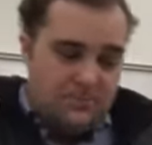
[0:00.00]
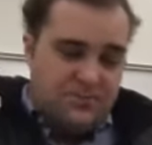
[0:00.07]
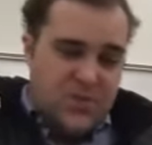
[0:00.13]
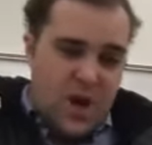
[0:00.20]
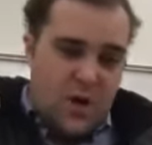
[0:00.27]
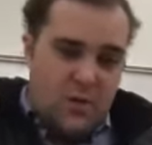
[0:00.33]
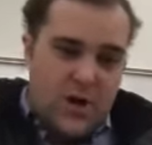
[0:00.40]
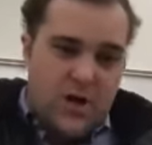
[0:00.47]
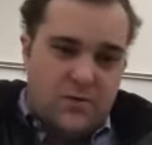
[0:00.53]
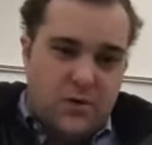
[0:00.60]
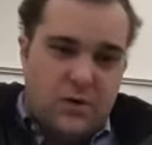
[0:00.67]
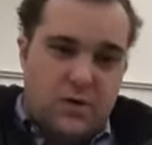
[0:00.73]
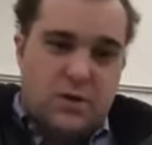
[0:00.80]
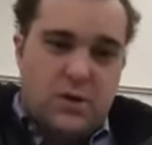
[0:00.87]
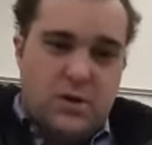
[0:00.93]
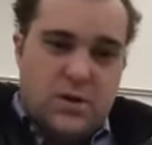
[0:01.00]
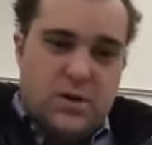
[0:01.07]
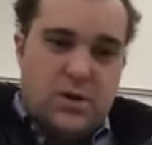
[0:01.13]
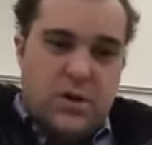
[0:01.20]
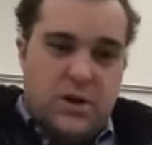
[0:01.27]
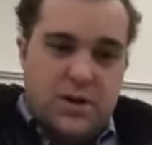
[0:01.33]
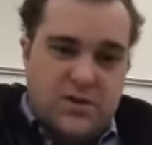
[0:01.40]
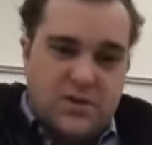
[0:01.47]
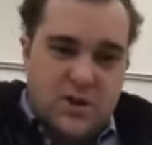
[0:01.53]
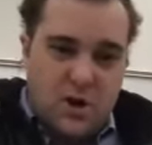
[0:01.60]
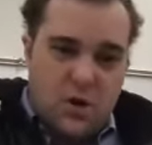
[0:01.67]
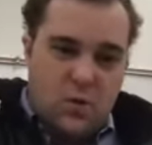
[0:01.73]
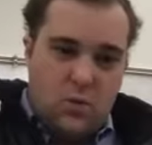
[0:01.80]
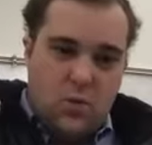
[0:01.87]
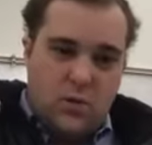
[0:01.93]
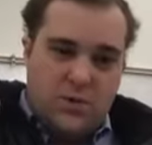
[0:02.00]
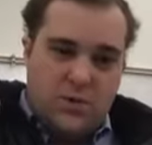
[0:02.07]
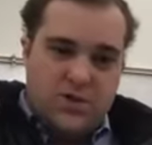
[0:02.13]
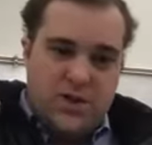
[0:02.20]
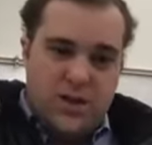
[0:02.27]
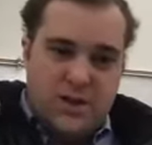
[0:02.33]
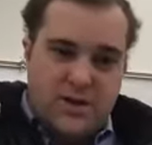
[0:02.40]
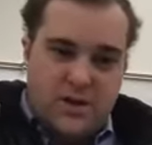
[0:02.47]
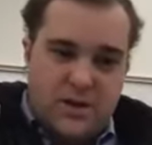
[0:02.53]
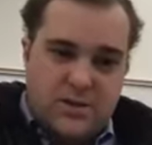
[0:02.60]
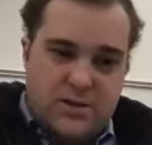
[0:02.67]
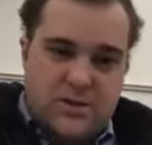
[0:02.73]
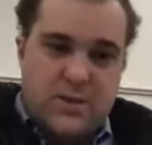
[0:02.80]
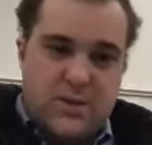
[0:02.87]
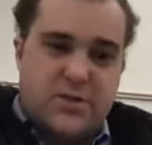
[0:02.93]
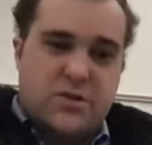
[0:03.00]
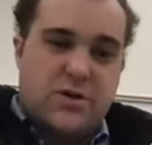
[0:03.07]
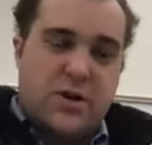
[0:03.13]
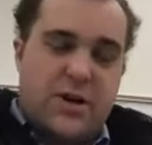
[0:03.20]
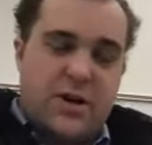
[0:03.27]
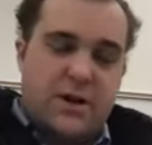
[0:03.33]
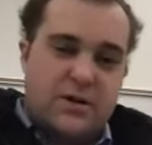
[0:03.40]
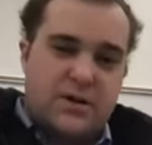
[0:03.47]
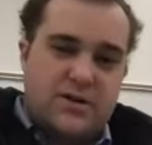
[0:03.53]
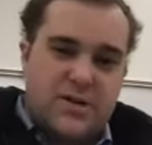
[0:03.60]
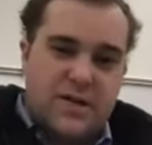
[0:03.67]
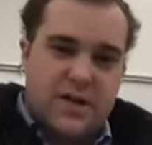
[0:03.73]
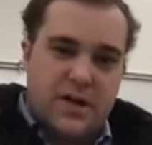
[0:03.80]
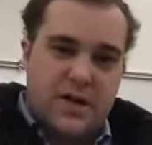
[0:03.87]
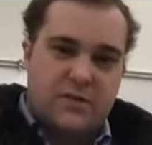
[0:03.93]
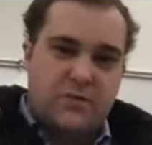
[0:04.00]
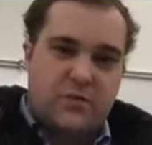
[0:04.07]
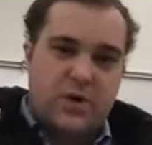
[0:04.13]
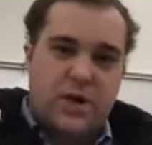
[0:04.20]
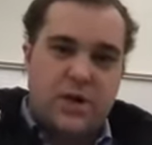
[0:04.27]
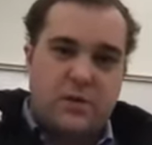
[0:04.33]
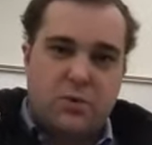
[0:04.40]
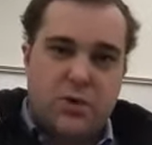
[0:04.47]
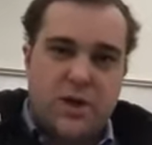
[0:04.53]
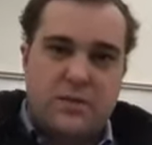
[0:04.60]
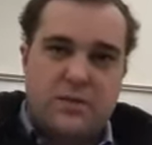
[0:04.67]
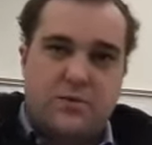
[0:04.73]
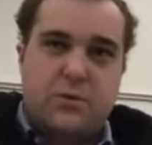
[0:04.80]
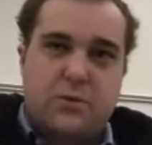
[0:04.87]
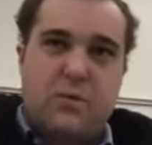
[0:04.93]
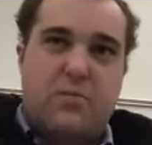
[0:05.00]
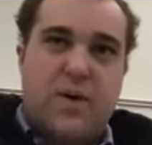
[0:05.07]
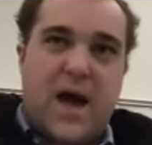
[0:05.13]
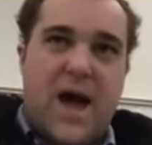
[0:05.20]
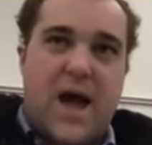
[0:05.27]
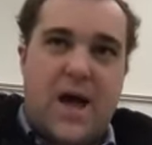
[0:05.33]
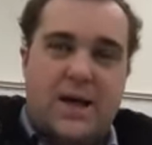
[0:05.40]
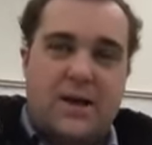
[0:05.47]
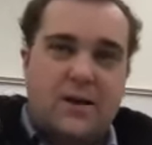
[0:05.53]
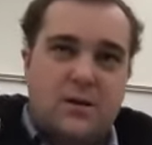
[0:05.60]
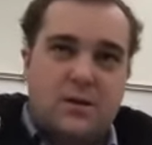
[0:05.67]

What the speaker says: However, so what we're trying to demonstrate here is that if we breathe through a bag